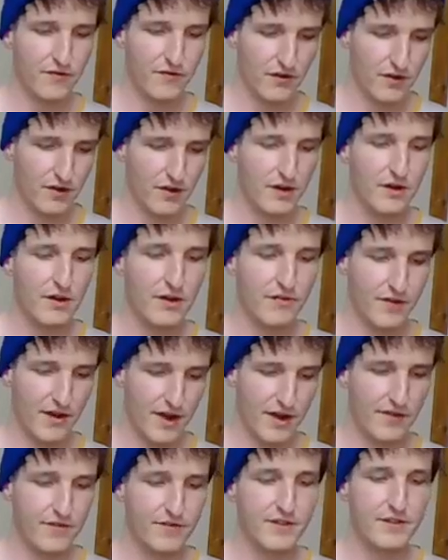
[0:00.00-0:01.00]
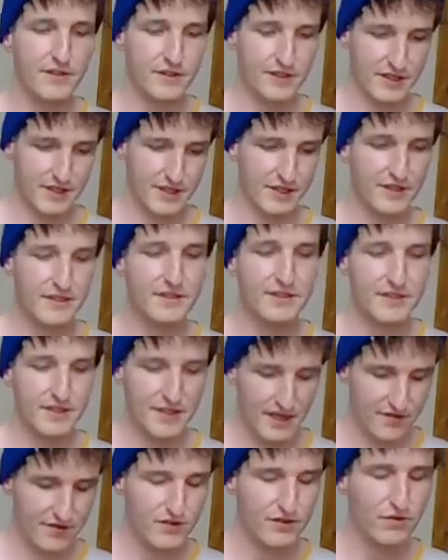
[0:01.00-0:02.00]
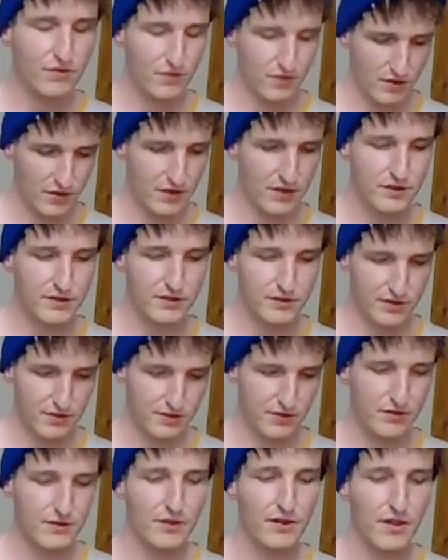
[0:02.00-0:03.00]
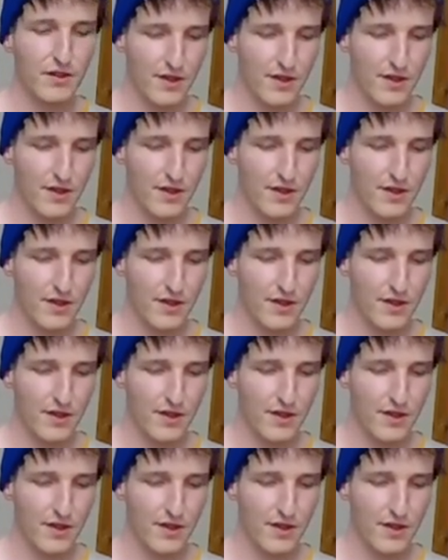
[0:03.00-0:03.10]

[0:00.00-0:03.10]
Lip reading: 4, 5, 6, 7, 1, 2,